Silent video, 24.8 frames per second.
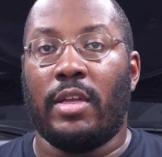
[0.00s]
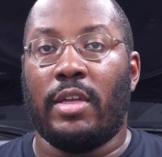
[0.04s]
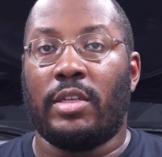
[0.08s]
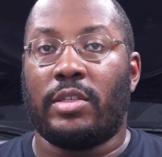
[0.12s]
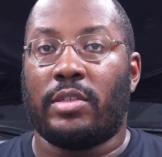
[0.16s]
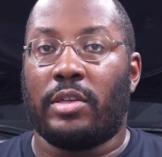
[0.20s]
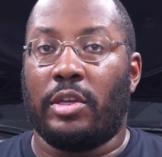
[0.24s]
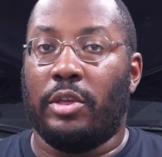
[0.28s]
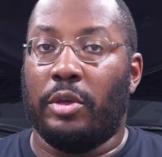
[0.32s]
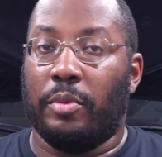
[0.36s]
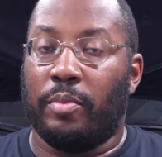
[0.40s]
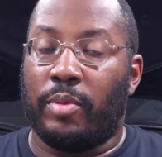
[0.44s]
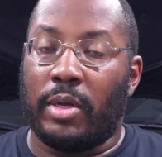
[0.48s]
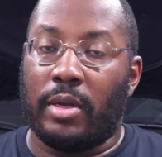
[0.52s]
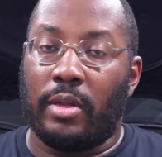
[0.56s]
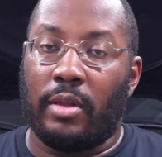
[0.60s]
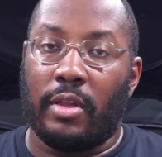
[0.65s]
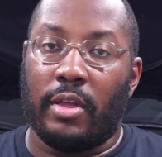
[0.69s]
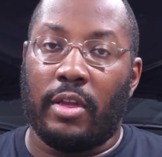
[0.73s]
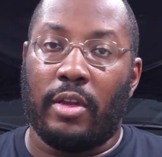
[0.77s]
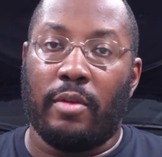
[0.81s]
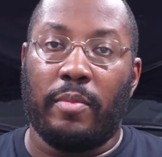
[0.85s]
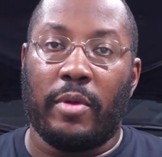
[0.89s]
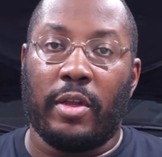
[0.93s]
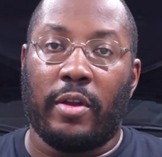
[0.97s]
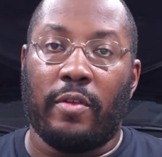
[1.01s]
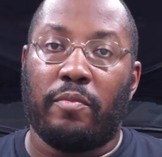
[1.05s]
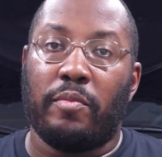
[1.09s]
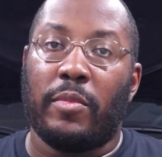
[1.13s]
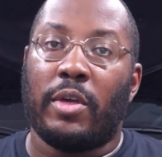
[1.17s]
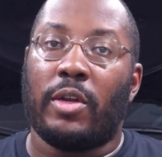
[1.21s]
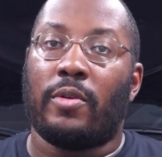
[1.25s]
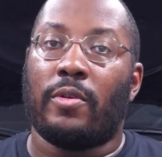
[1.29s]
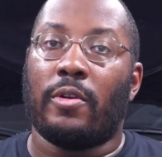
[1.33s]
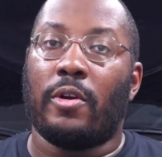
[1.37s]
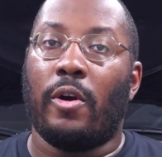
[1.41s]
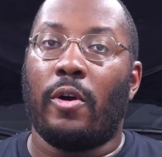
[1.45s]
So you put a little bit of
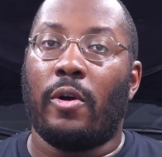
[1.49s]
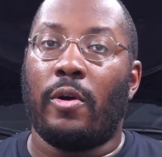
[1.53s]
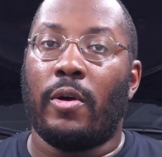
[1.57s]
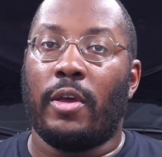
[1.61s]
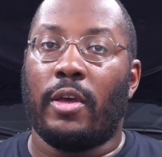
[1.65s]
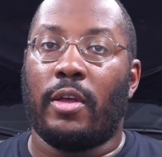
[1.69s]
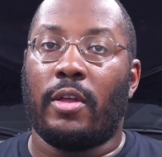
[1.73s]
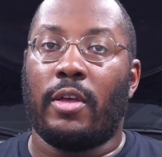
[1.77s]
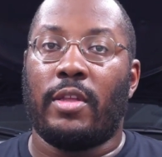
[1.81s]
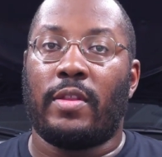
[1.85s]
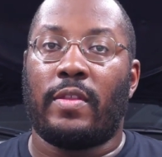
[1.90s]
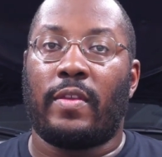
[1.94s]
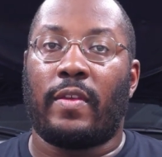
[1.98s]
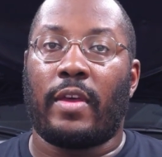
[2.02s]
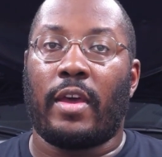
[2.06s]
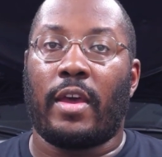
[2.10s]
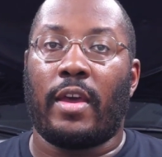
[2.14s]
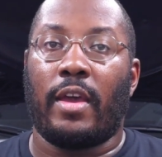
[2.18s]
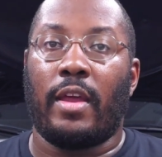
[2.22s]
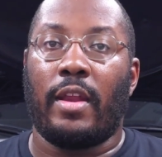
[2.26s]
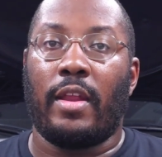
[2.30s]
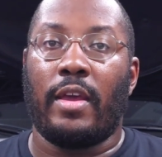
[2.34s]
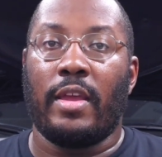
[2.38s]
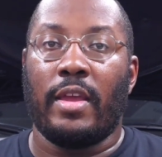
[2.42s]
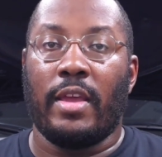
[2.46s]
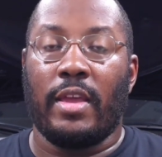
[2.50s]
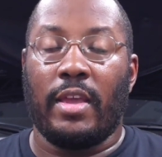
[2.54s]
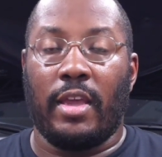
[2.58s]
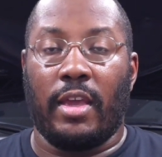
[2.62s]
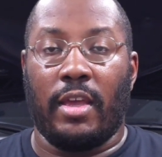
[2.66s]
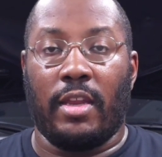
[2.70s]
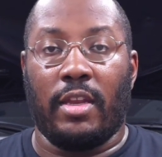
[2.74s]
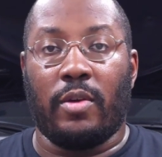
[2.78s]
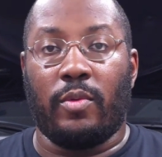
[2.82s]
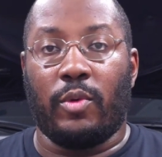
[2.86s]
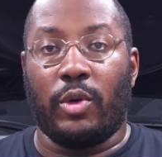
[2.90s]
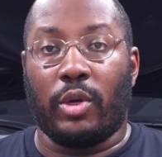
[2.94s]
mineral oil inside,
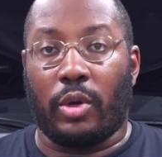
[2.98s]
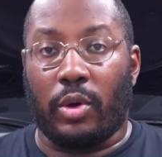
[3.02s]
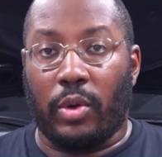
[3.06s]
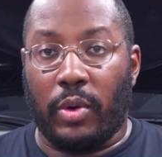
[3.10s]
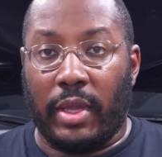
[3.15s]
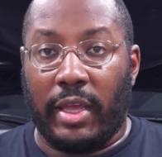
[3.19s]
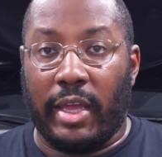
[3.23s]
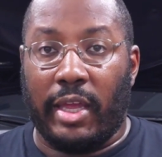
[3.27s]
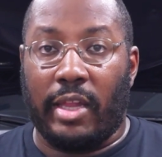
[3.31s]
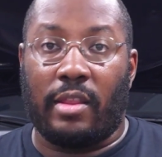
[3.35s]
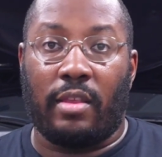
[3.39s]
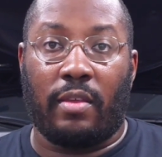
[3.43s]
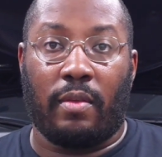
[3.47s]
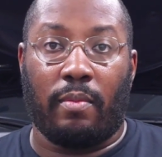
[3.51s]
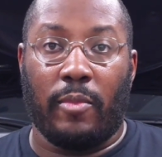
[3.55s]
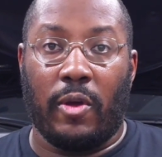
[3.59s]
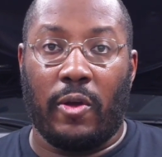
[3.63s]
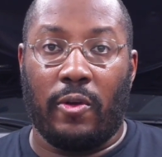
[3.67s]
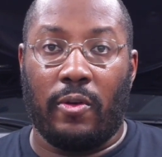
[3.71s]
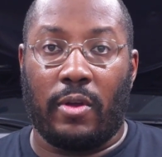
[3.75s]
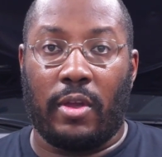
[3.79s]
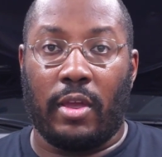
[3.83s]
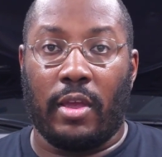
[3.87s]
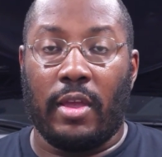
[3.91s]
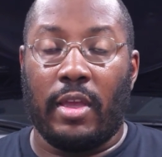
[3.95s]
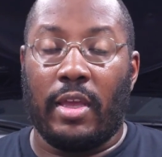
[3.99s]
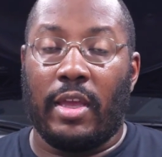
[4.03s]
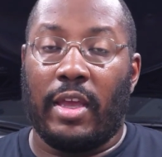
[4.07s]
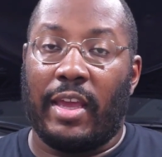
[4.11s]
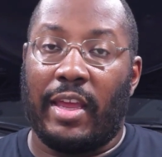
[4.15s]
and it will create smoke.